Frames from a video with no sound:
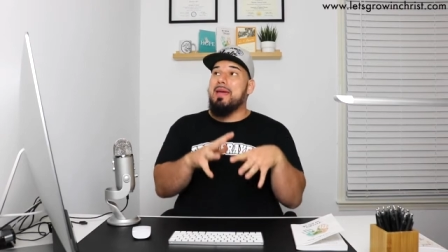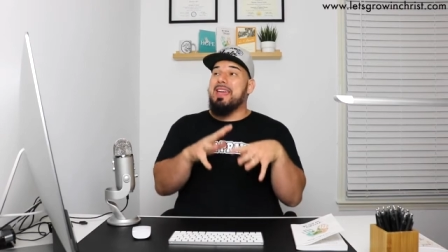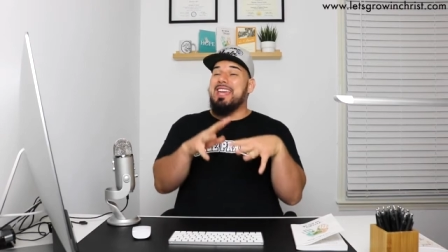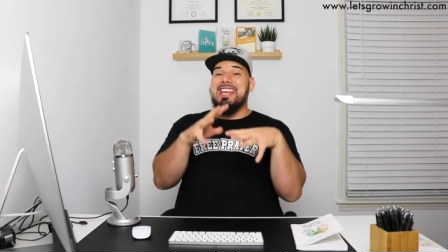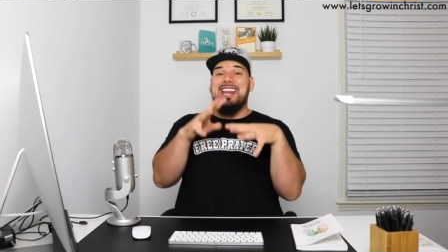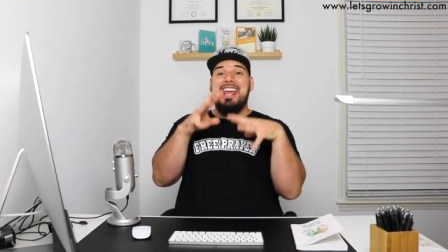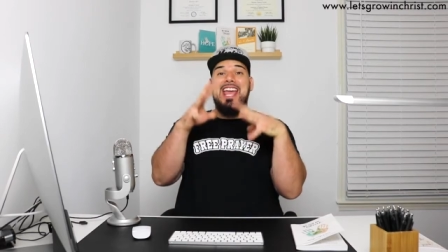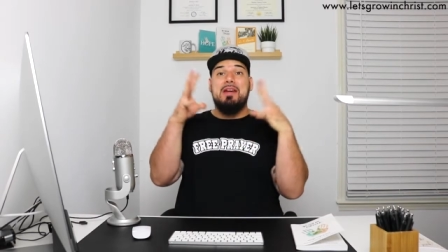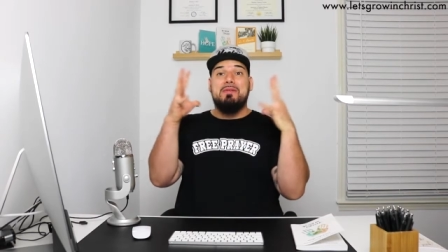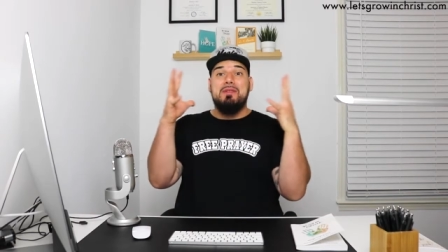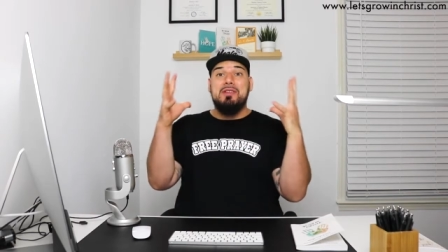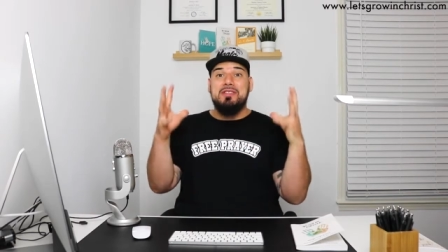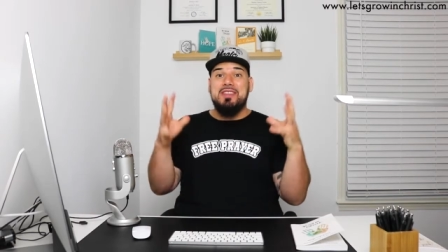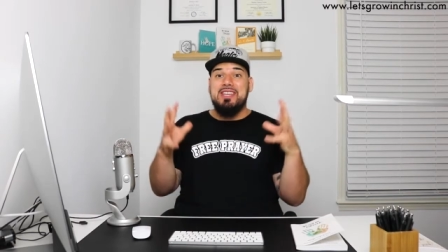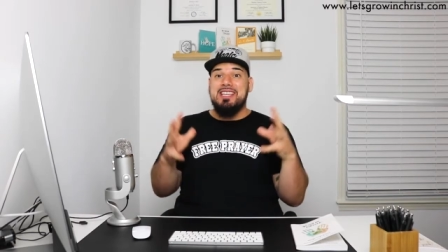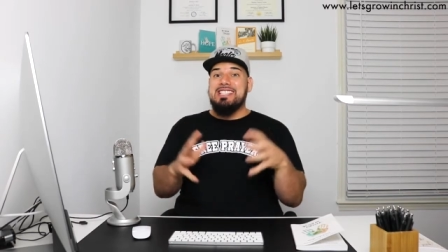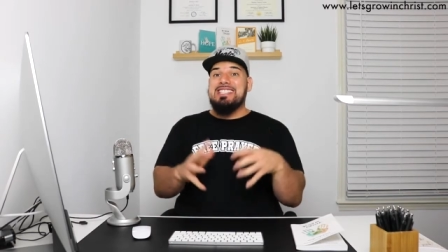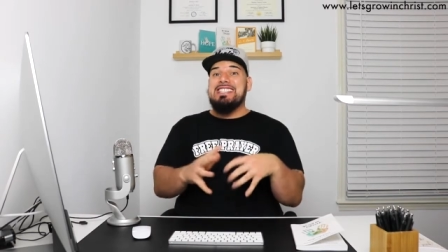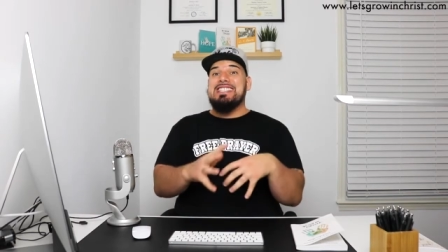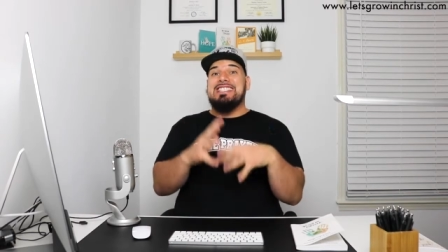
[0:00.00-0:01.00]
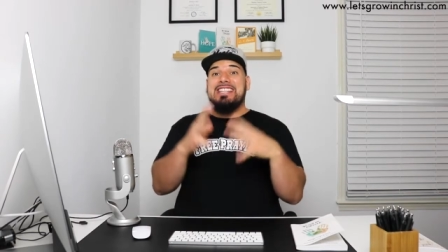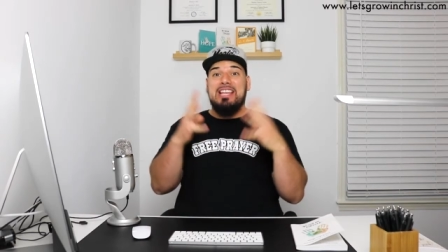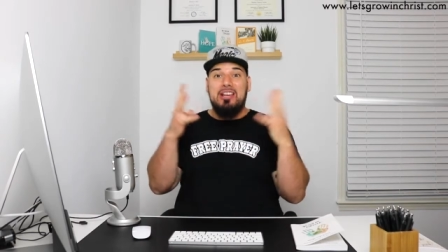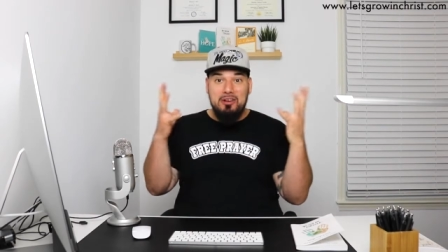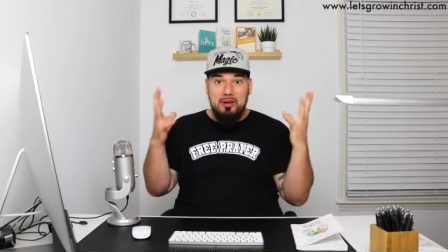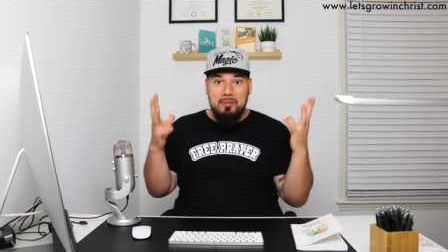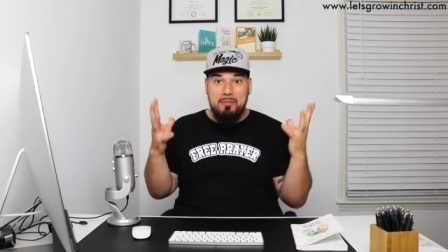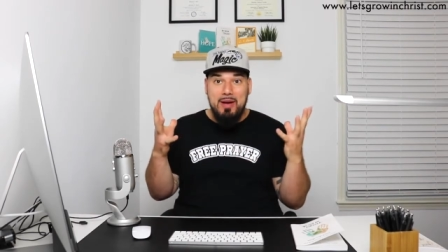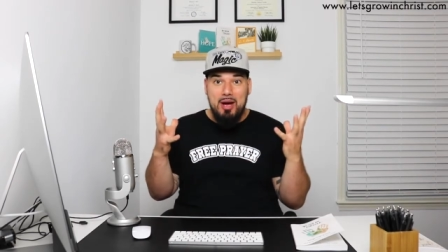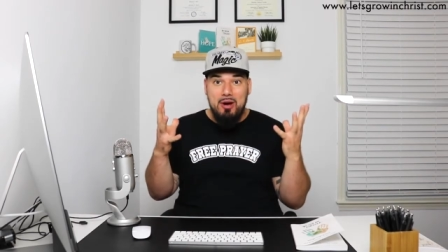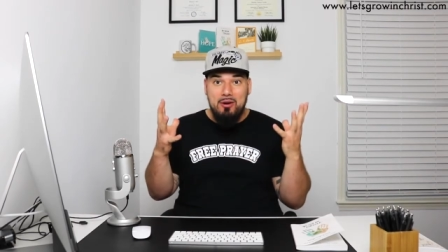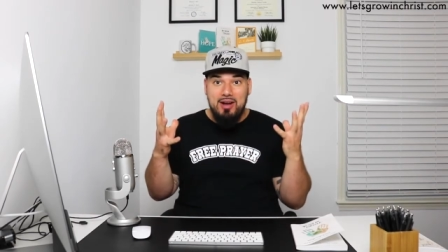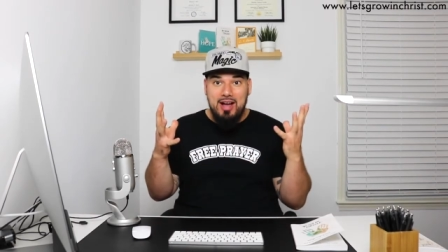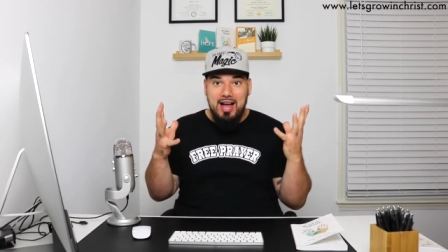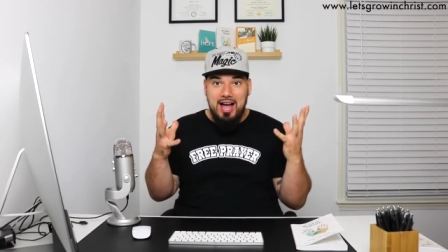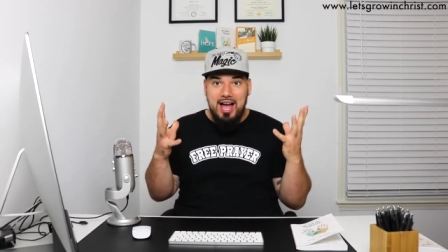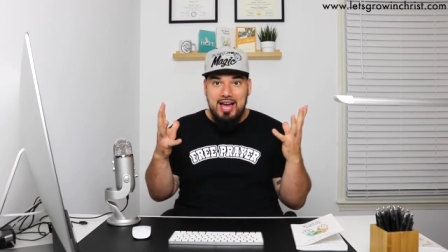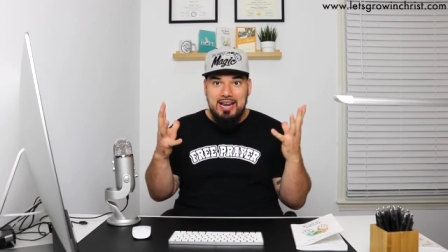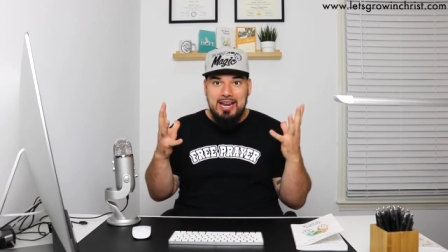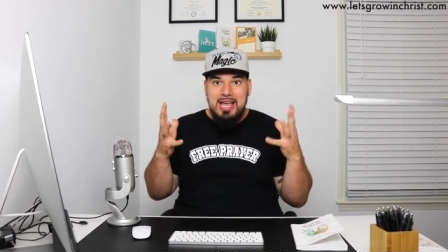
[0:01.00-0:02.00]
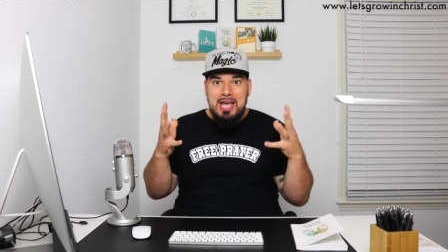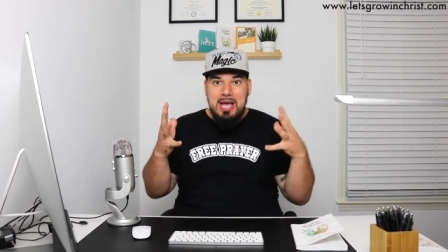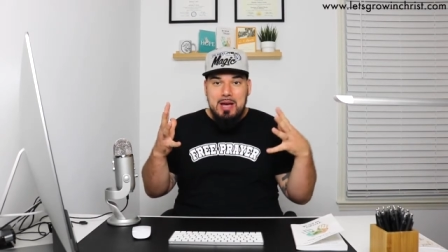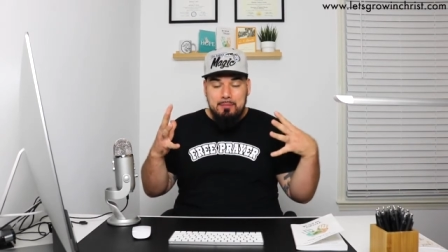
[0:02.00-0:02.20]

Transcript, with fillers: making everything still about God.